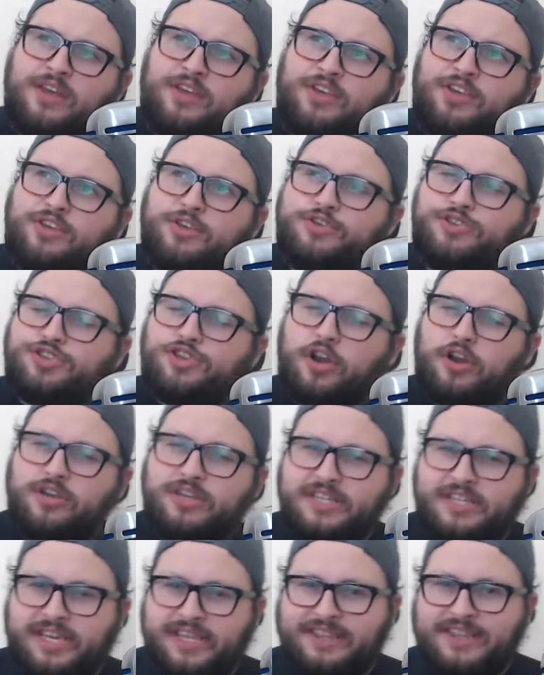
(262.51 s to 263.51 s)
you start to
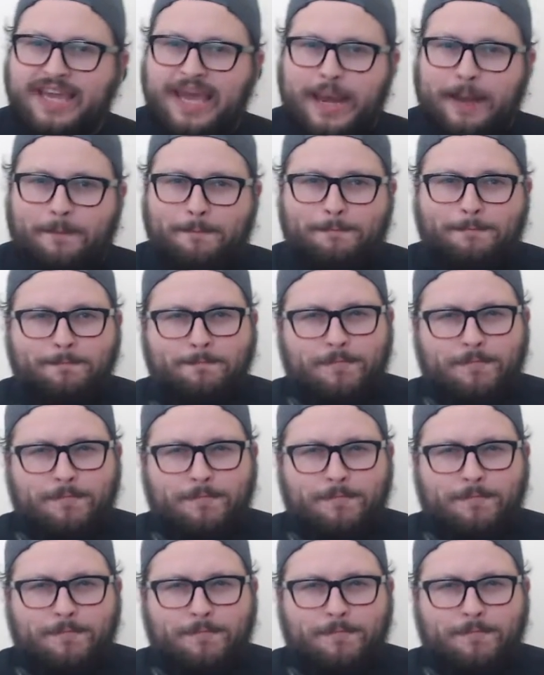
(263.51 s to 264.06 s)
get that